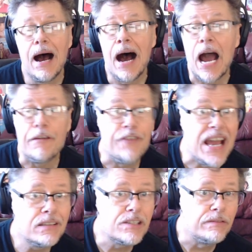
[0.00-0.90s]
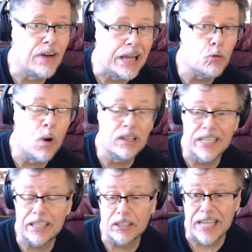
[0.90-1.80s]
Hi, fans of high quality
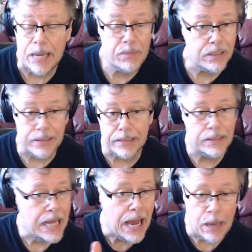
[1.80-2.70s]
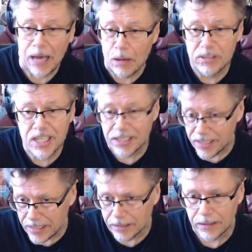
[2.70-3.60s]
entertainment. I was just
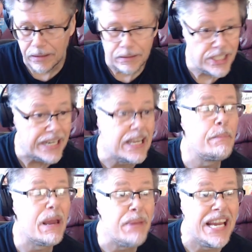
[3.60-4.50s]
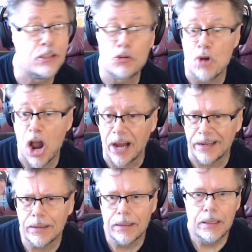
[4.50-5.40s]
checking my Patreon.
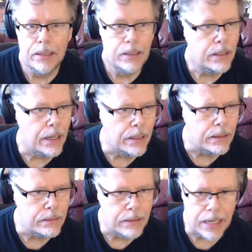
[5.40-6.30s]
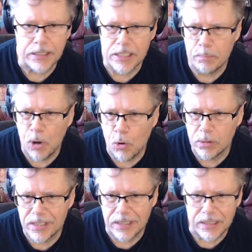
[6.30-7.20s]
I just
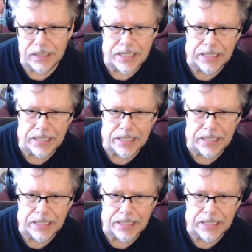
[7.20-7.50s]
posted